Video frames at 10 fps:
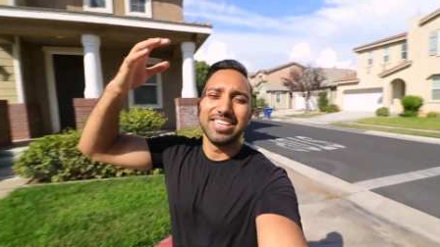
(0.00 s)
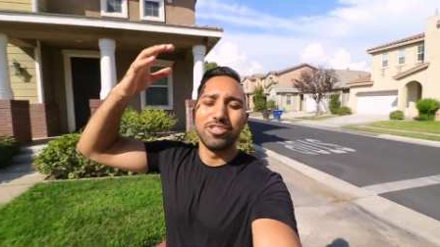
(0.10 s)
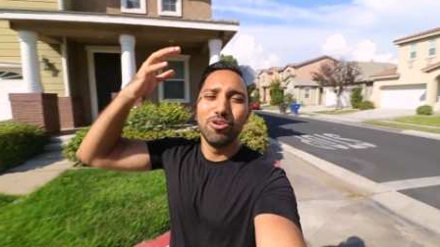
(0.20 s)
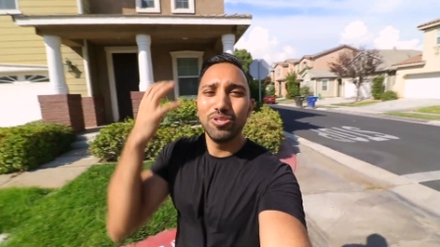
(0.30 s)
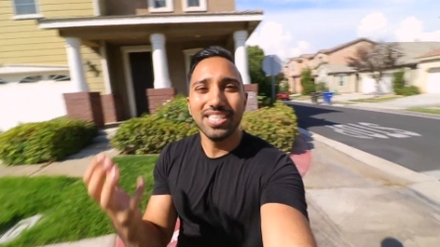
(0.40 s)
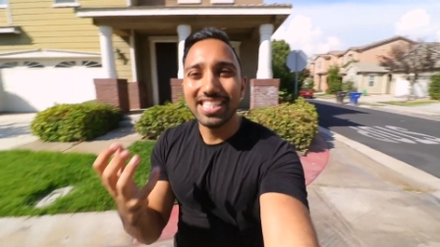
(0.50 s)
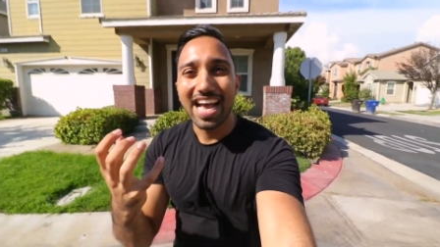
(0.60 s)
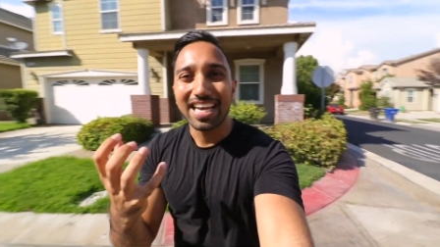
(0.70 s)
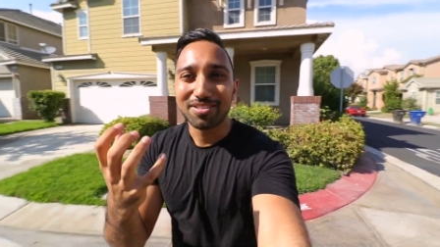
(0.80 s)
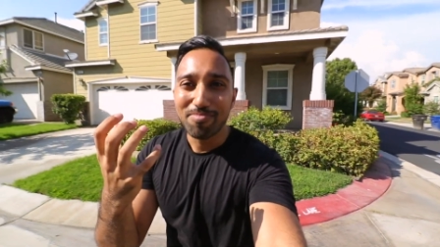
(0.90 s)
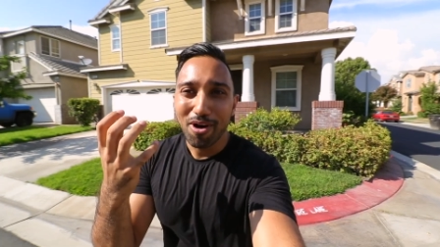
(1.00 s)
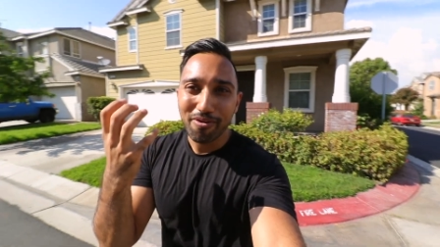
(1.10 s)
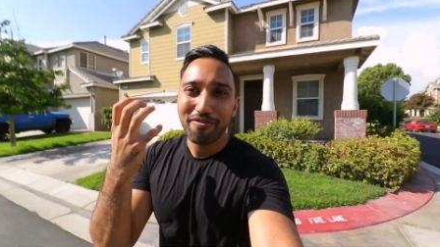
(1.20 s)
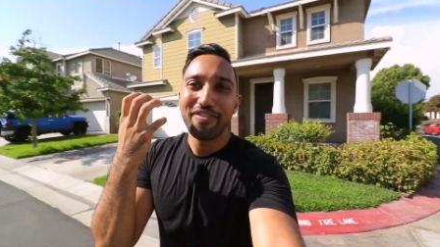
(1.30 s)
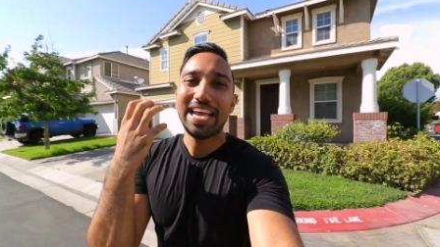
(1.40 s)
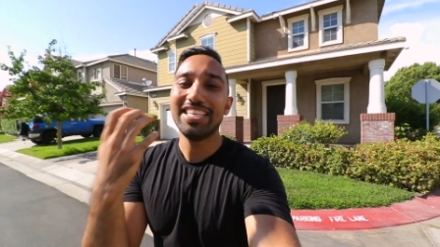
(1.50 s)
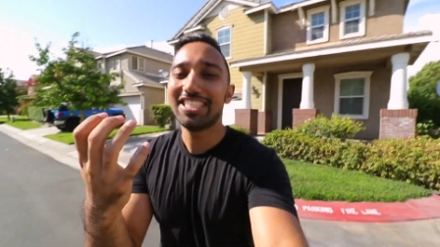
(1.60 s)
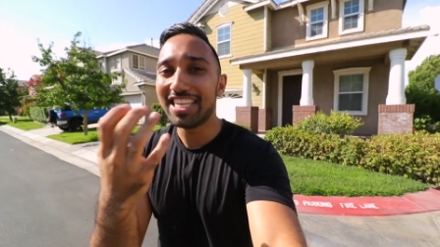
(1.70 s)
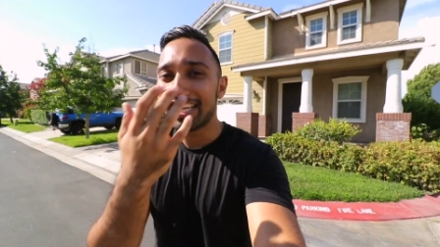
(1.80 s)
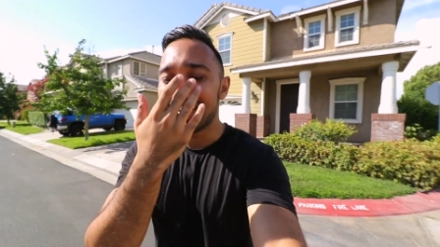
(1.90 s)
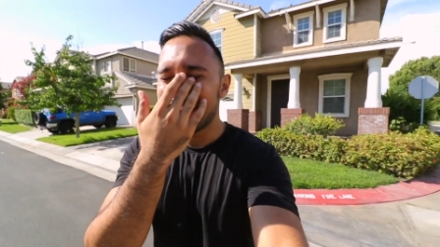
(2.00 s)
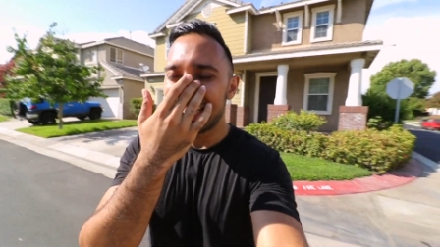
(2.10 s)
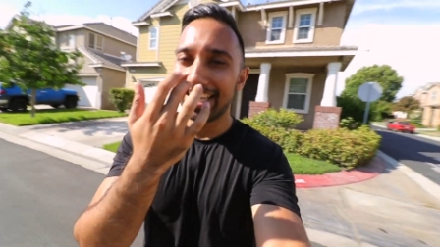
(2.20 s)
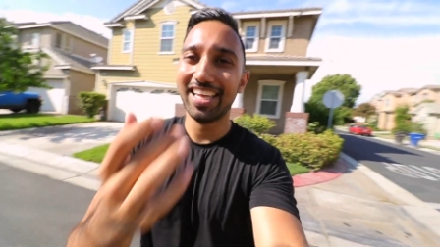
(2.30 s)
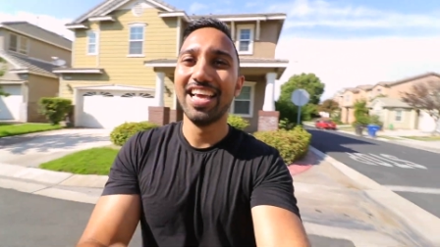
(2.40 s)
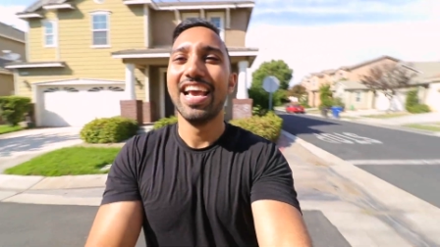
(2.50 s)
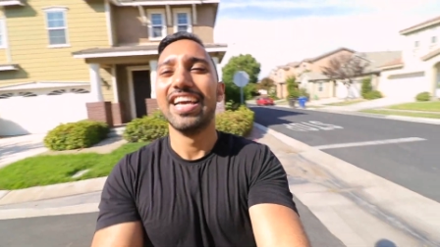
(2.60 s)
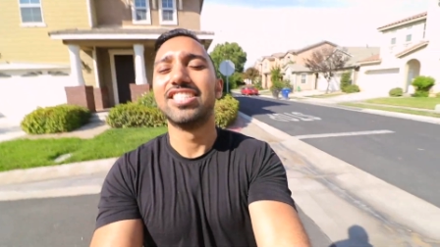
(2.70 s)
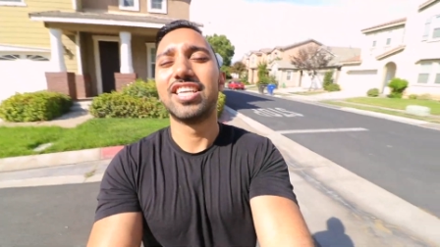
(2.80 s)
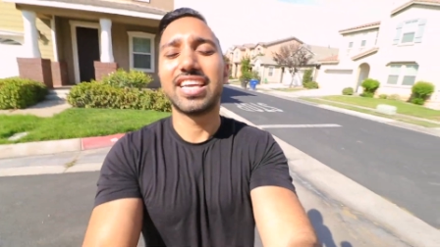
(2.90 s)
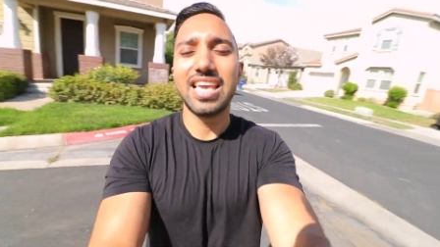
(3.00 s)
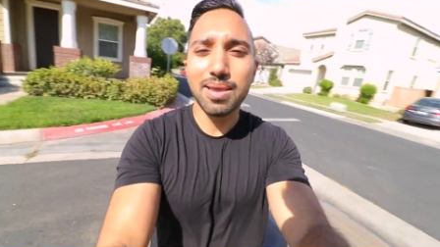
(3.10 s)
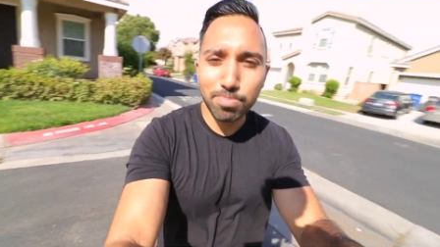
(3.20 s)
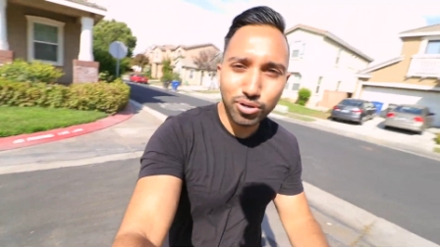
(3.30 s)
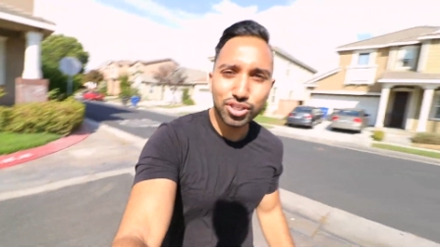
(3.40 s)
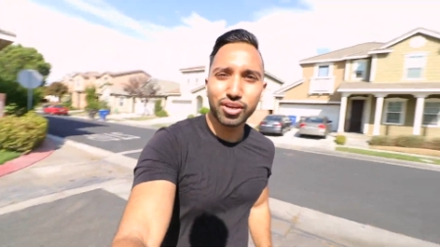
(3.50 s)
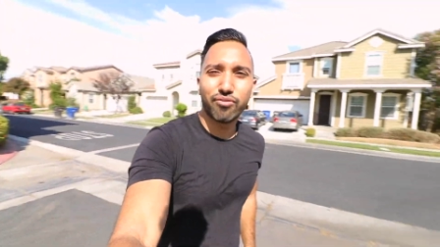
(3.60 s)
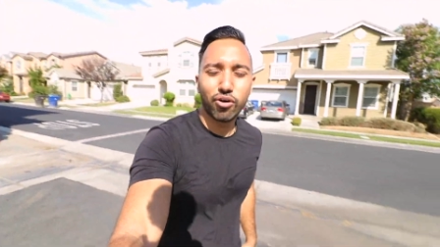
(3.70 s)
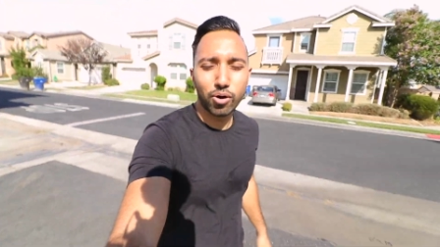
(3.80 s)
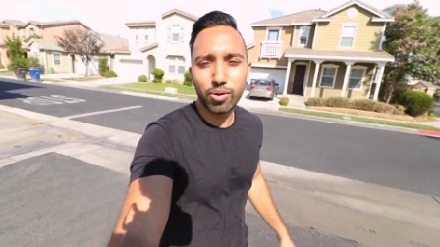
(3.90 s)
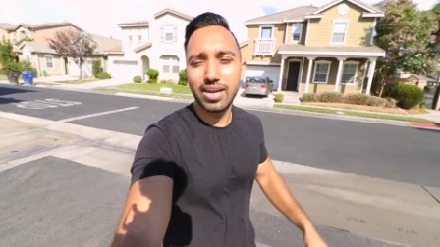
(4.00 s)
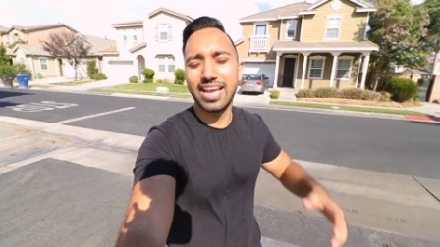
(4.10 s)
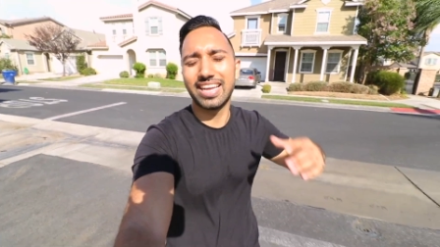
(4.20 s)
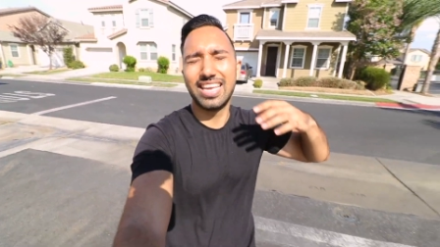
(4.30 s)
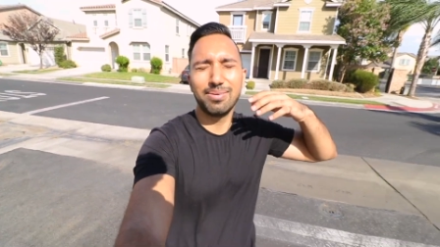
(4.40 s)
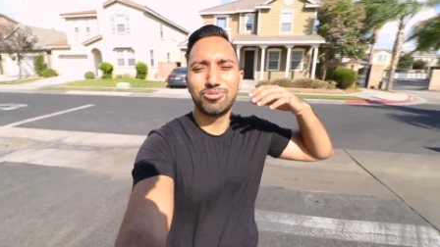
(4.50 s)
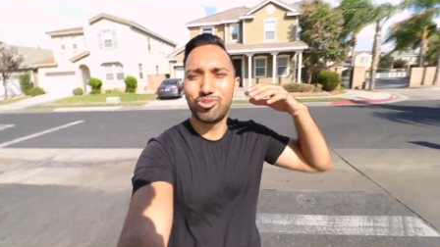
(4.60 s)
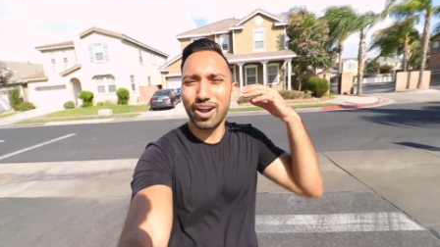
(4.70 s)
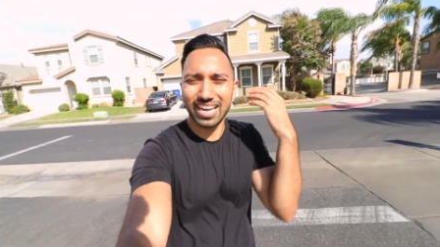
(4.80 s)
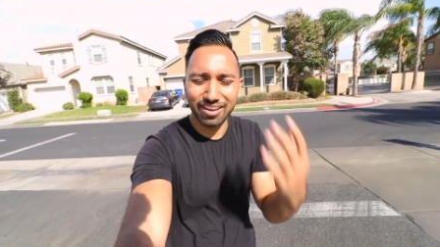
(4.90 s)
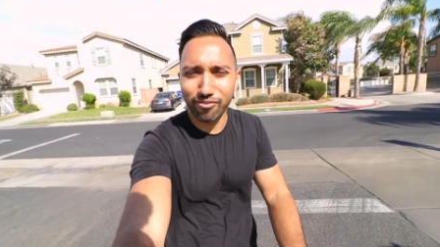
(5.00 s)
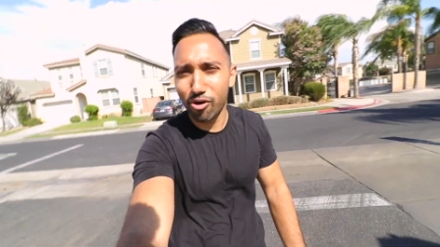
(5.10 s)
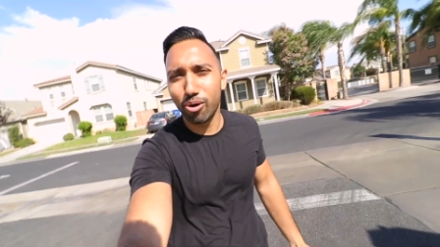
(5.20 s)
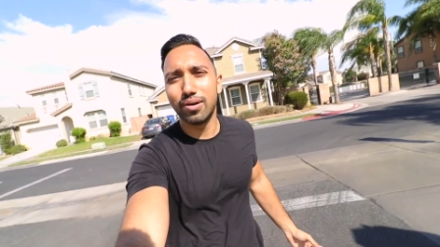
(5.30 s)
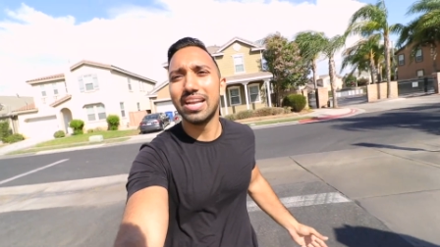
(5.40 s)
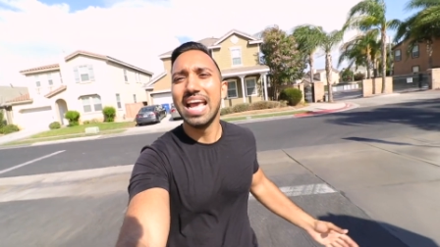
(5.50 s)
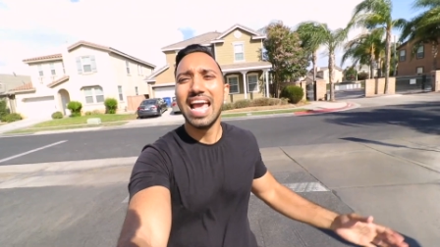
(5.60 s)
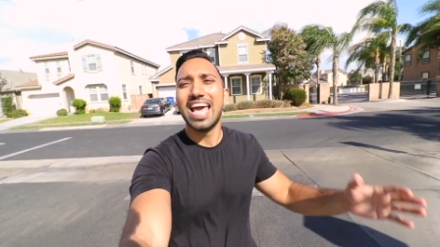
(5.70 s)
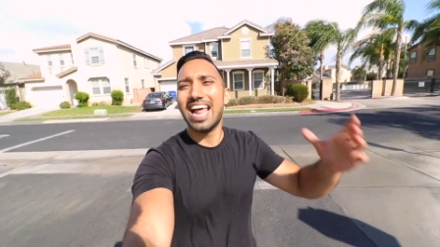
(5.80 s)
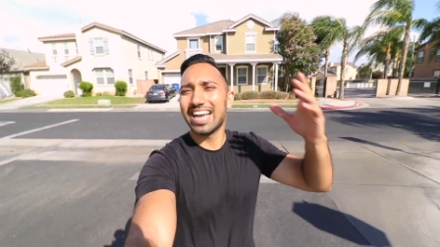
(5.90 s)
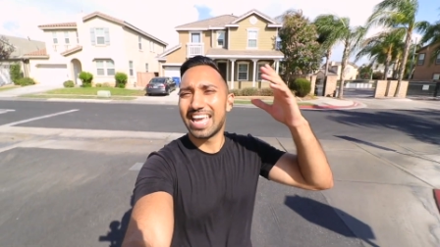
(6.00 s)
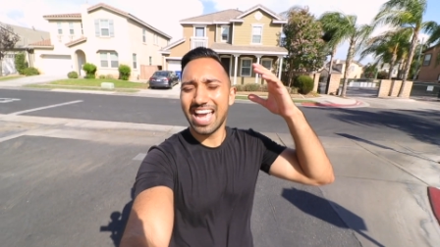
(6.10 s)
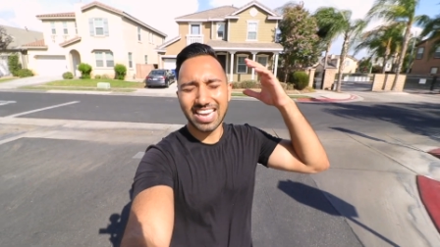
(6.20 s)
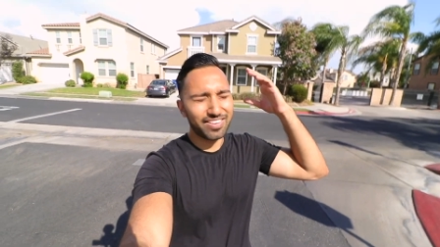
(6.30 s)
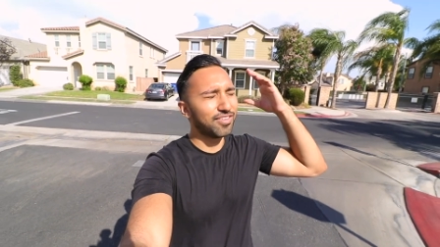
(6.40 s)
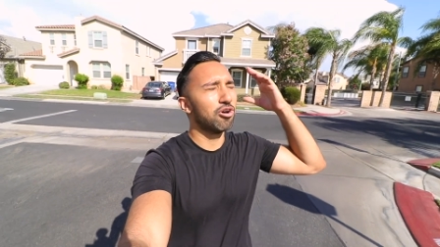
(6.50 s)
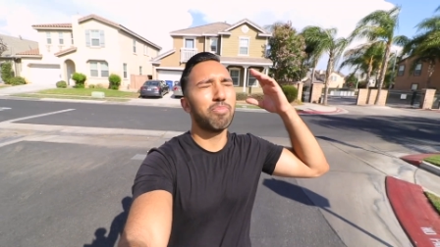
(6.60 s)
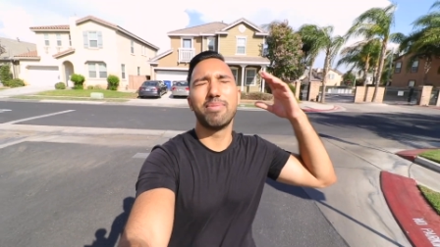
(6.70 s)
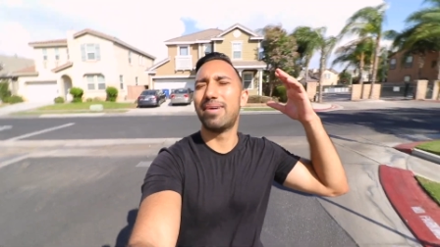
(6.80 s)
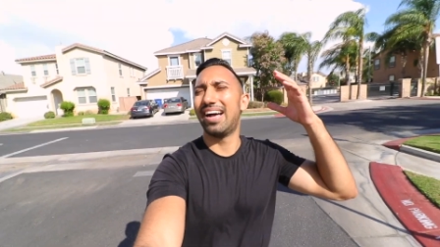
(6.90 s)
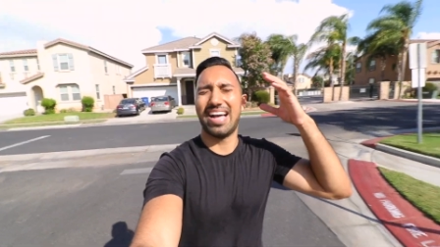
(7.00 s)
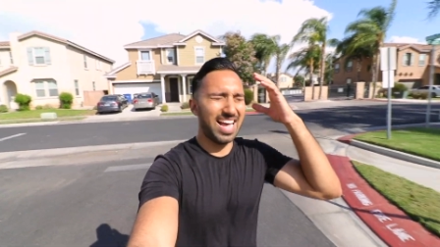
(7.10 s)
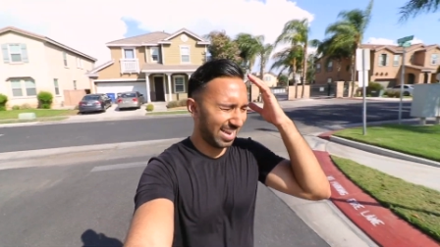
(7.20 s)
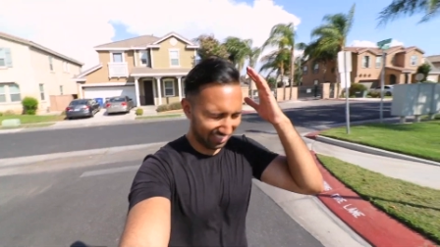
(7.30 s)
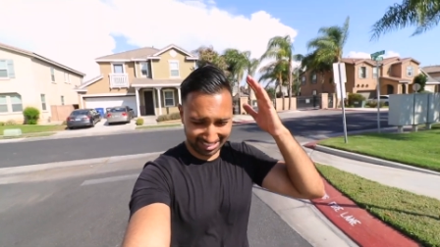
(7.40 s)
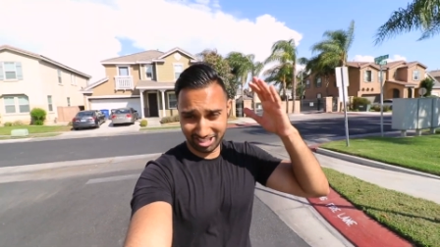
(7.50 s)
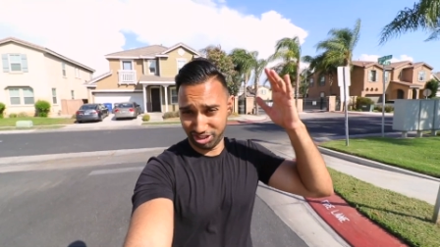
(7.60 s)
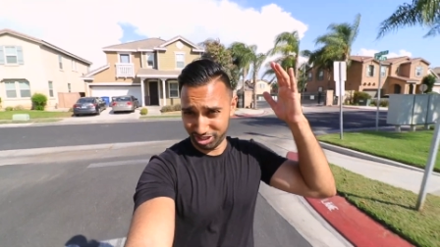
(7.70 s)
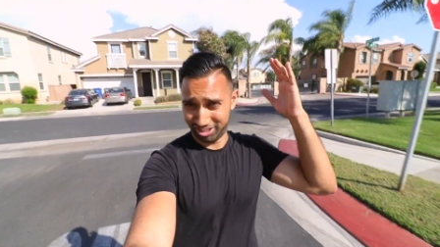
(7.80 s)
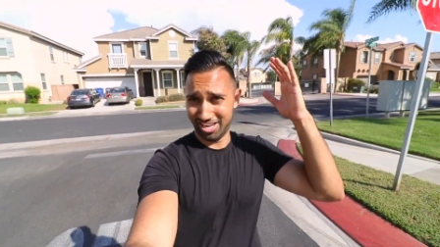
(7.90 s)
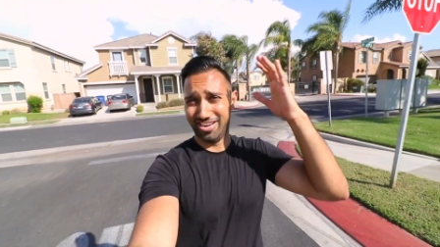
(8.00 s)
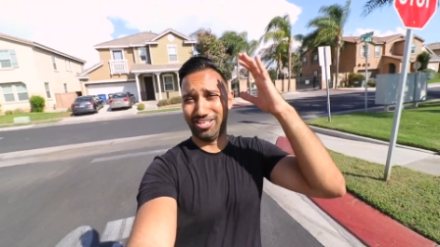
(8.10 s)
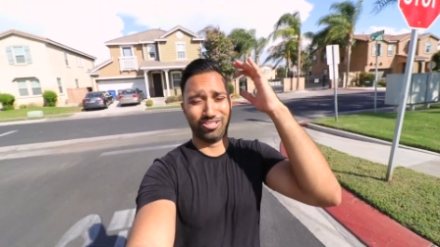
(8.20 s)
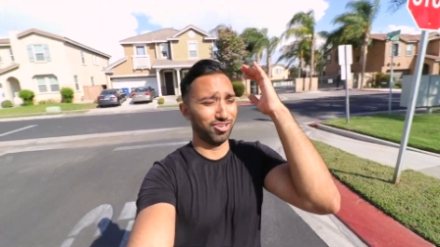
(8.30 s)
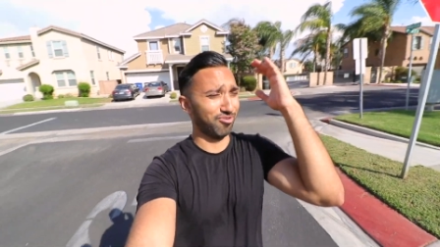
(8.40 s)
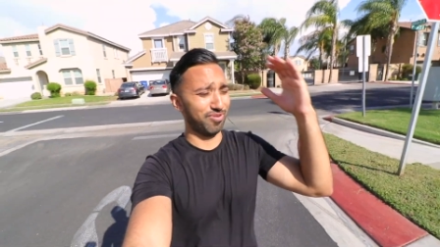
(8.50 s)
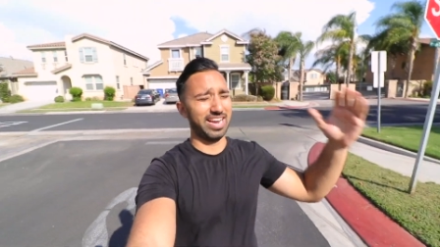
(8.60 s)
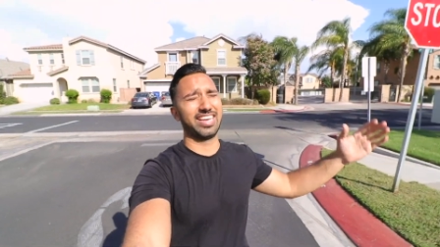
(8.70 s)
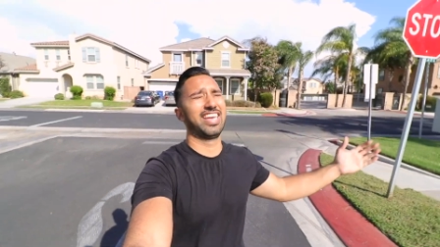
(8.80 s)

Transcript: using that as motivation to keep pushing forward and keep trekking forward and I can't even open my eyes because the sun is so I